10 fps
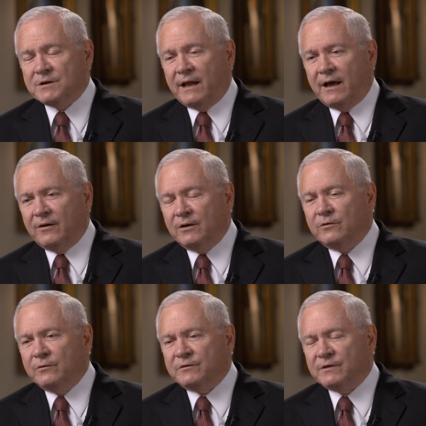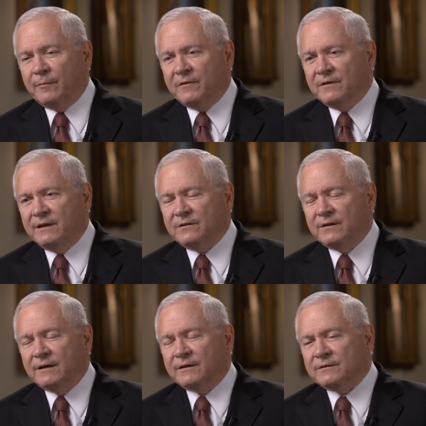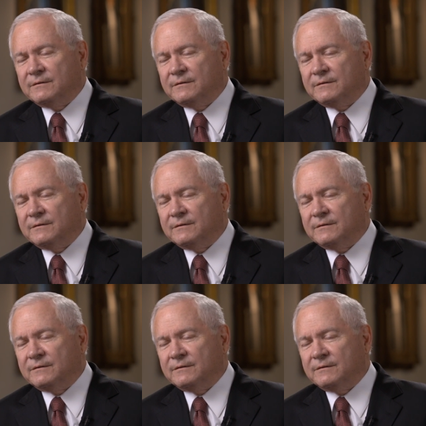and how you do some of these things.